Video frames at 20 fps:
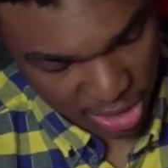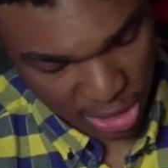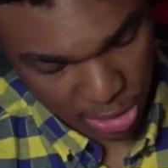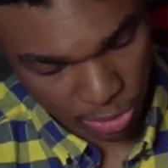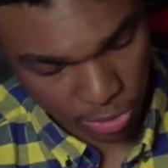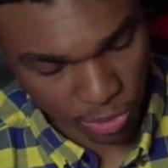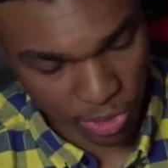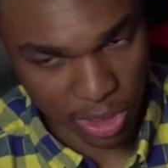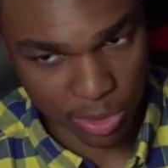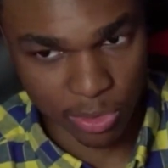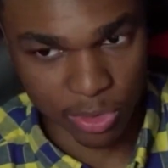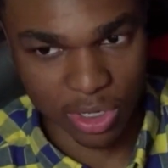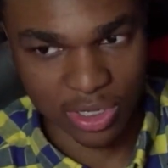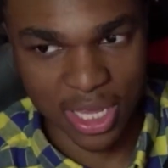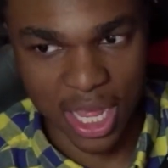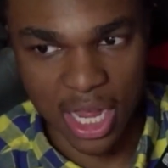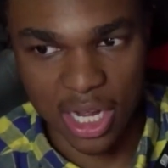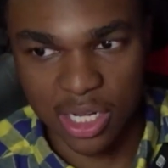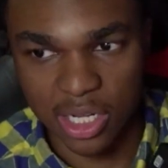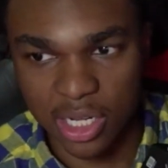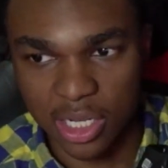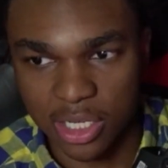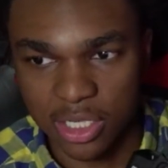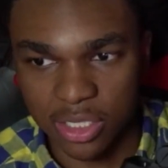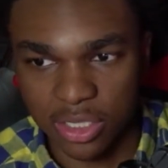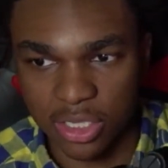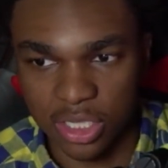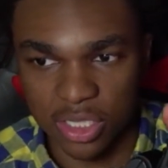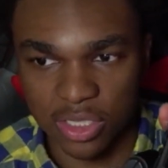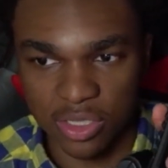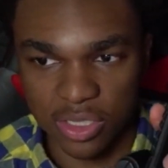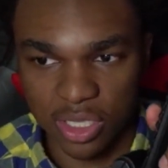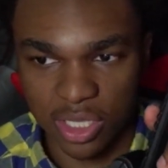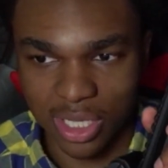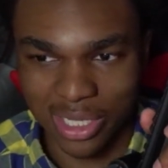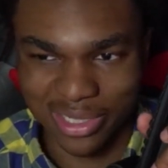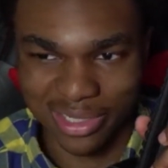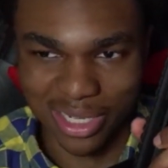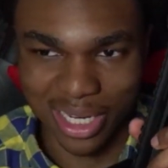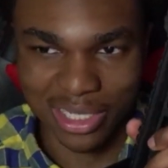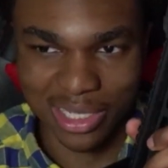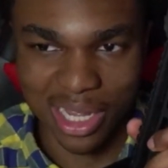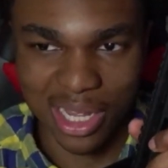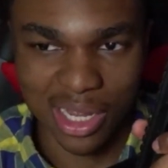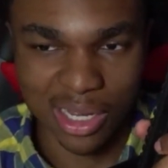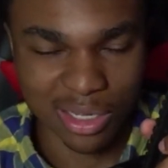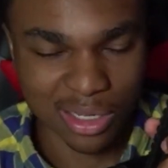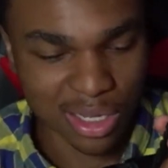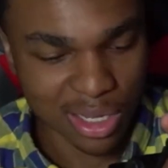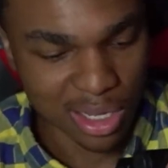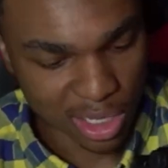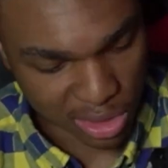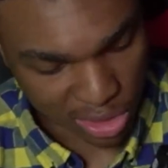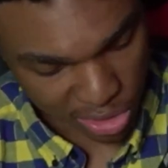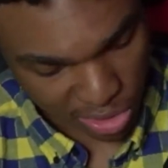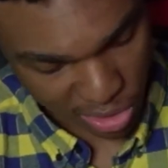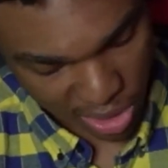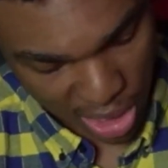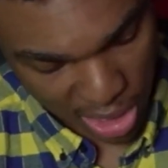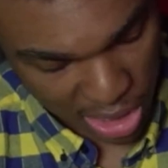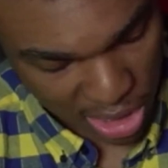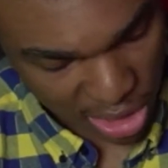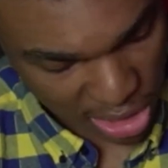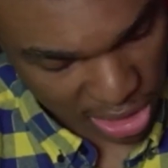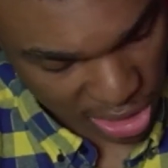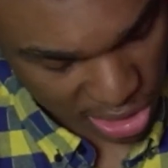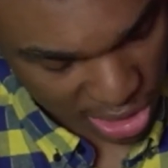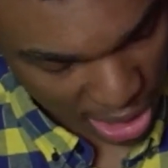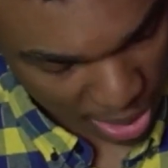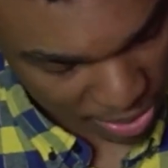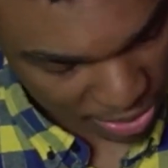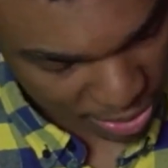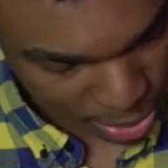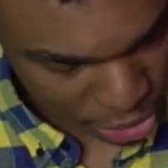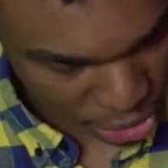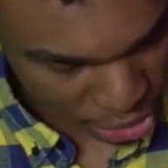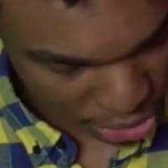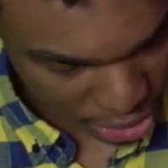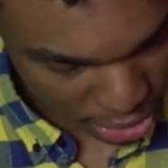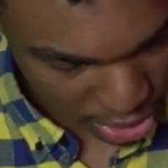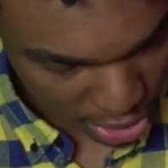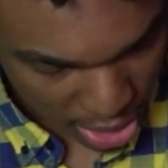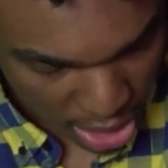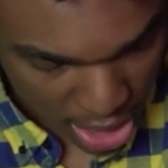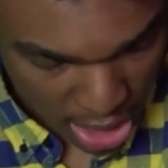is really more that hook. You see, it's like that, that hookish type of trigger.